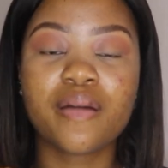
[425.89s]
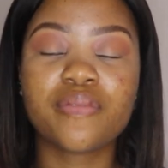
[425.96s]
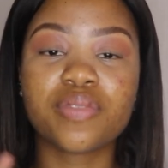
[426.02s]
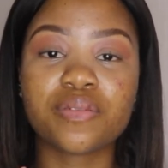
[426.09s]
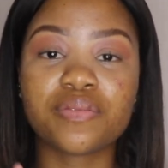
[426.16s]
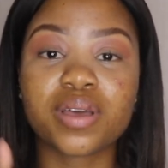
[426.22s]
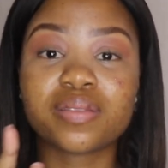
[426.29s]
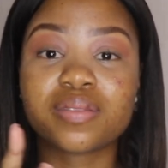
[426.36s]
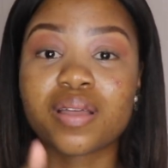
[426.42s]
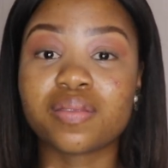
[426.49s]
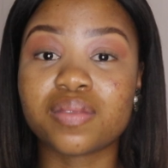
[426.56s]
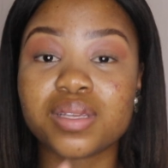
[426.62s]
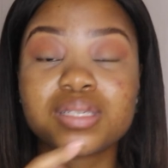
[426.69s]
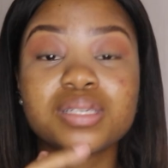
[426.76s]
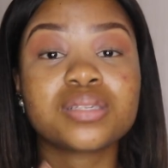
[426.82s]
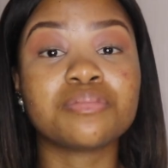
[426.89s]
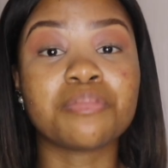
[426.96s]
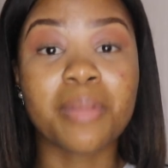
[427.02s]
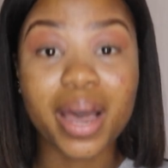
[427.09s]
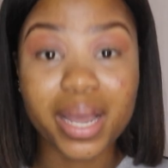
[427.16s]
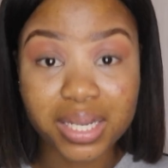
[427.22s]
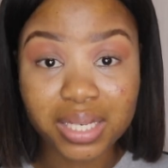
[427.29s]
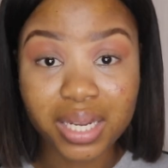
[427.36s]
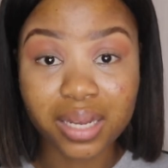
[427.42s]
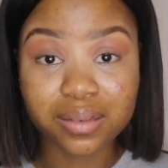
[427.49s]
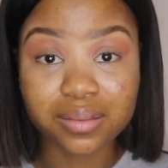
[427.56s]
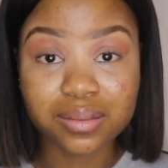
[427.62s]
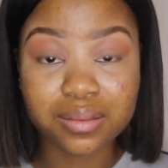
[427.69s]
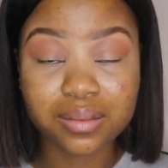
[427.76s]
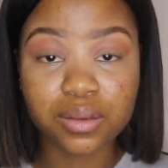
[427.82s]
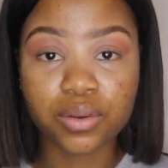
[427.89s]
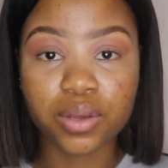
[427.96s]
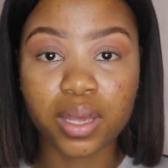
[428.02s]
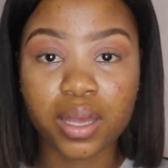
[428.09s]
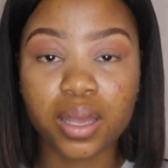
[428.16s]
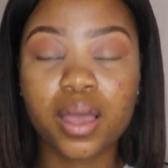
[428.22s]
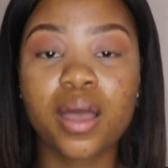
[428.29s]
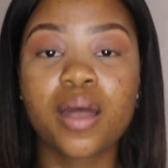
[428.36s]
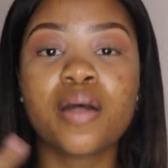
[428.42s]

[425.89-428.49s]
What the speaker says: the fact that this is my channel, okay?